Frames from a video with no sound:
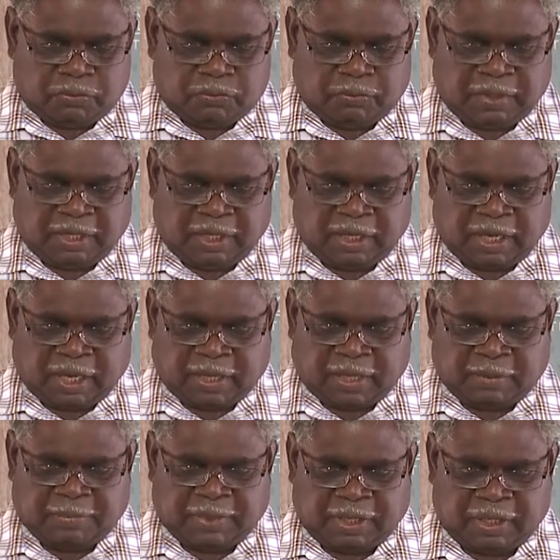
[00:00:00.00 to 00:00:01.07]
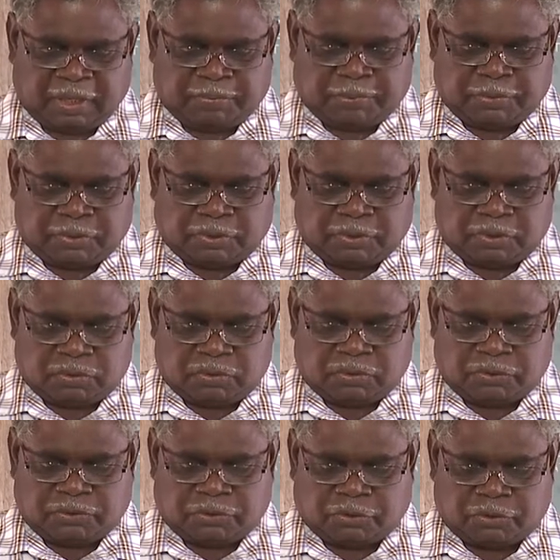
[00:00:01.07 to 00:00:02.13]
We are being pushed
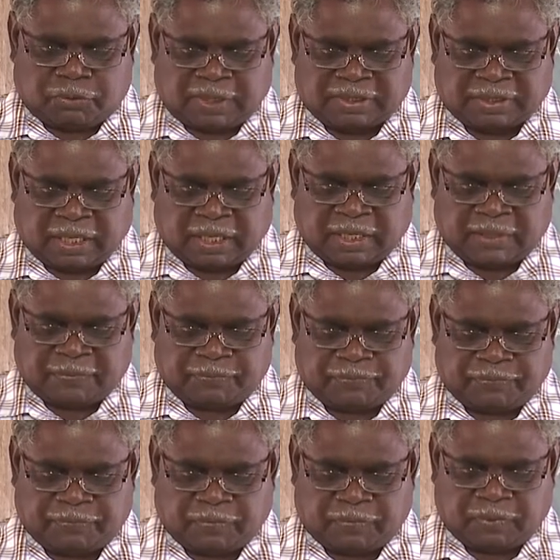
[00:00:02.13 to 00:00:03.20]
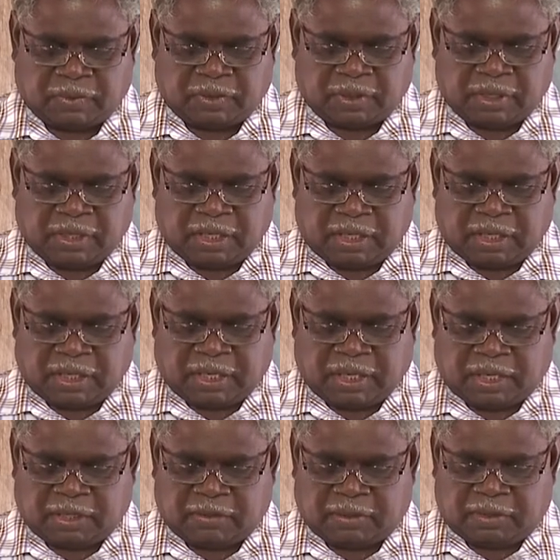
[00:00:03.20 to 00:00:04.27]
to suicide,
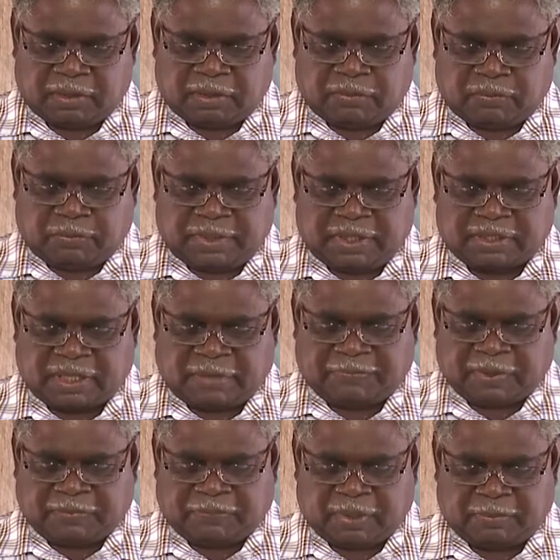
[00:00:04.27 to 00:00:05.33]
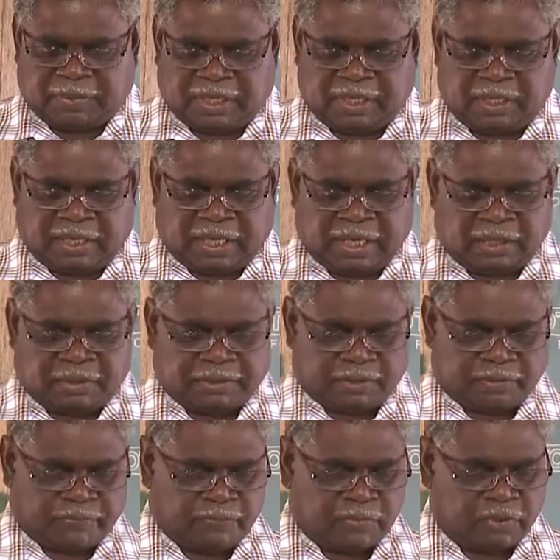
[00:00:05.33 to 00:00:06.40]
and we suffer from ill health,
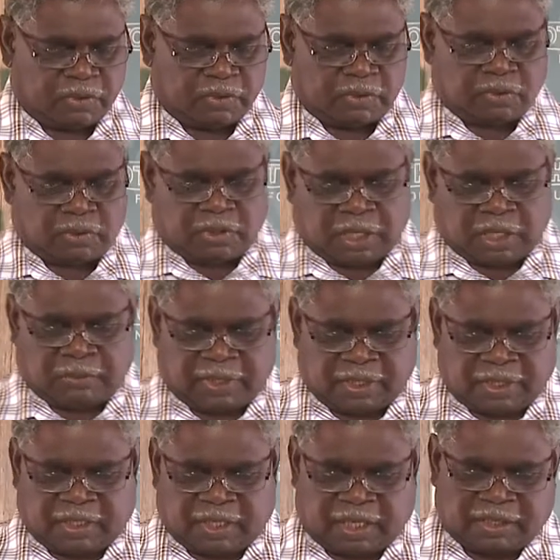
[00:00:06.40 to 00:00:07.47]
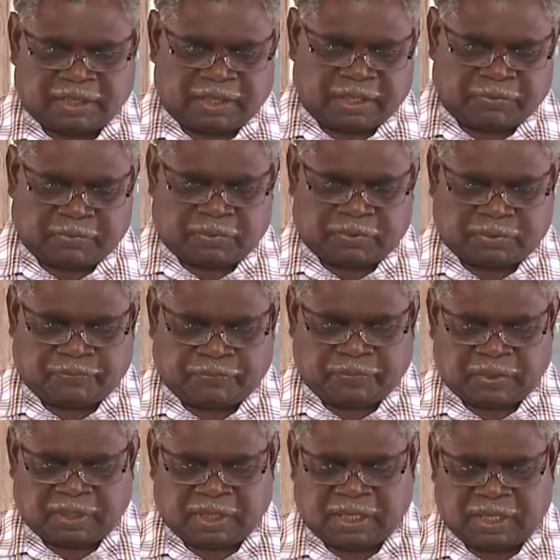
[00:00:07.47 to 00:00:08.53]
low education levels,
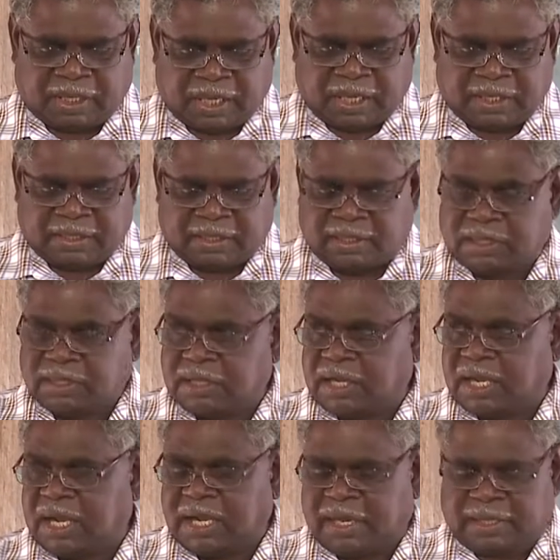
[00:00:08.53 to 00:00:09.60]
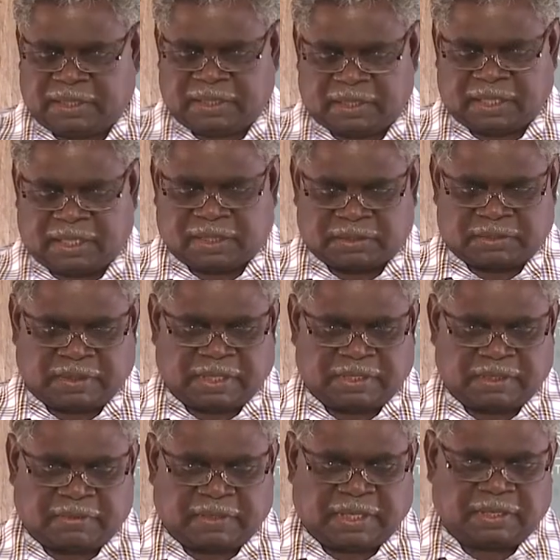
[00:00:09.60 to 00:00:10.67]
and high
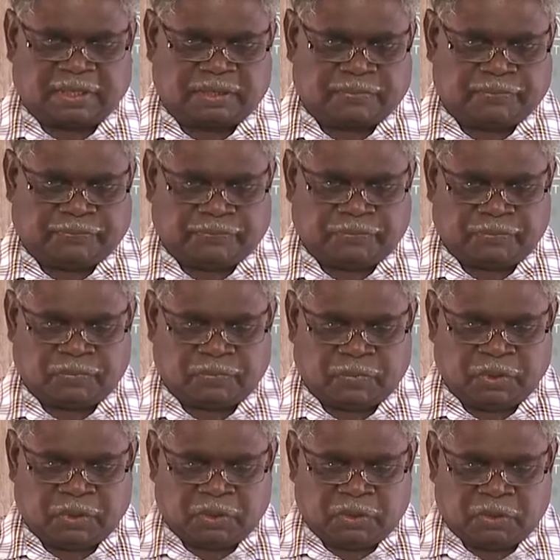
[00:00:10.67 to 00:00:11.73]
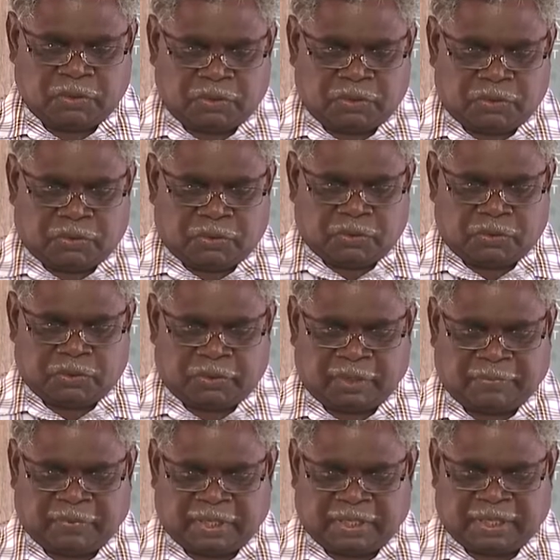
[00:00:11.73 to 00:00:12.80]
incarceration rates.
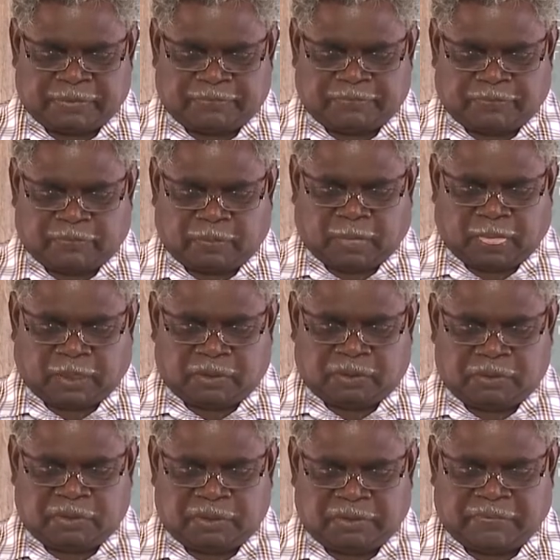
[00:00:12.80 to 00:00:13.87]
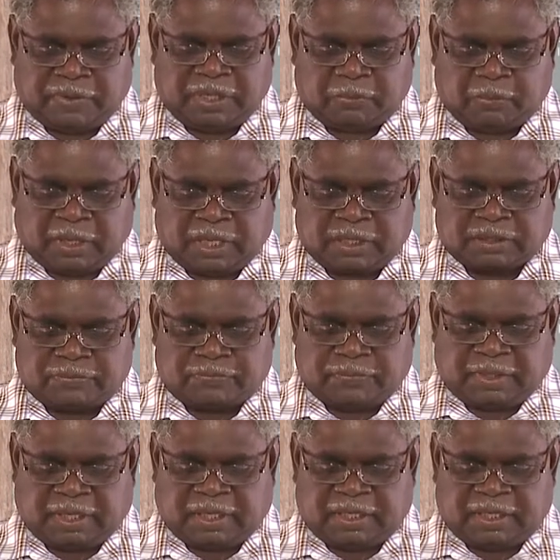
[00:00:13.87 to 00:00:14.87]
Whoever it was that